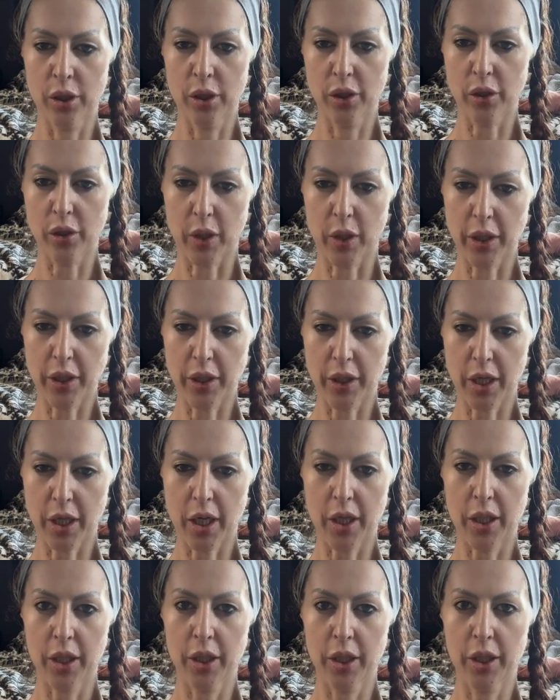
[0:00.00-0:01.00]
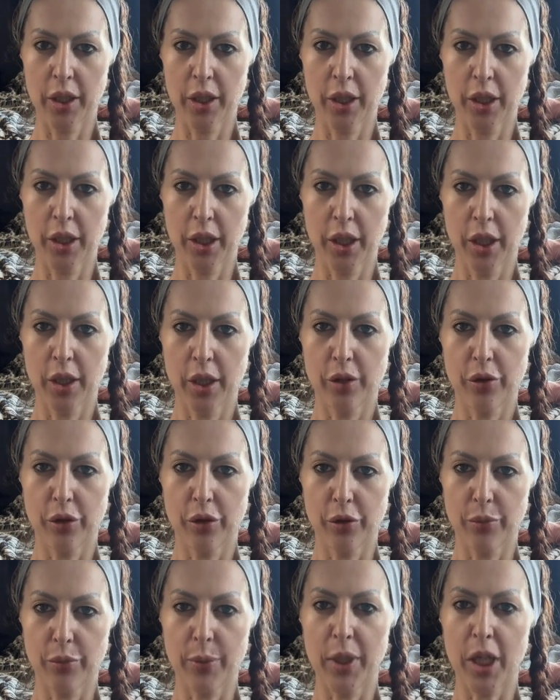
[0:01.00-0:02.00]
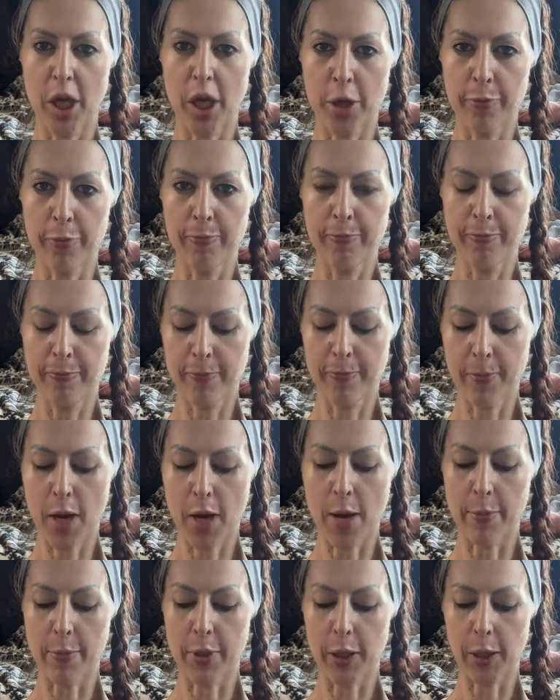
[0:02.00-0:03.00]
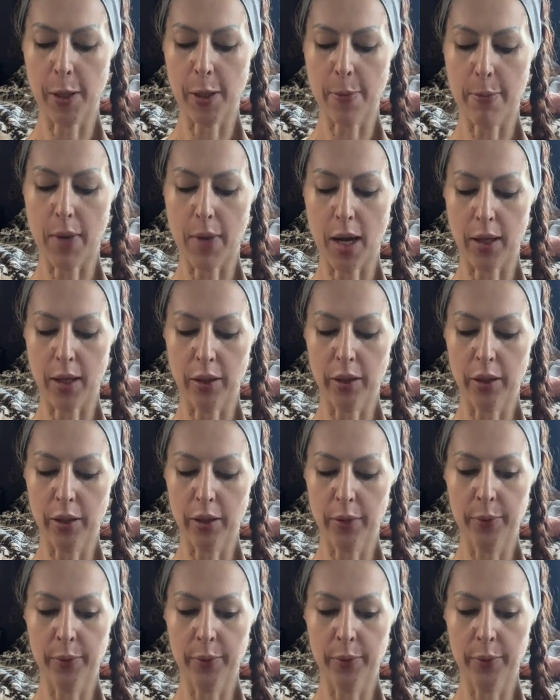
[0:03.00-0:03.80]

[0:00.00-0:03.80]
So let's say 2 p.m. I'm going to come back.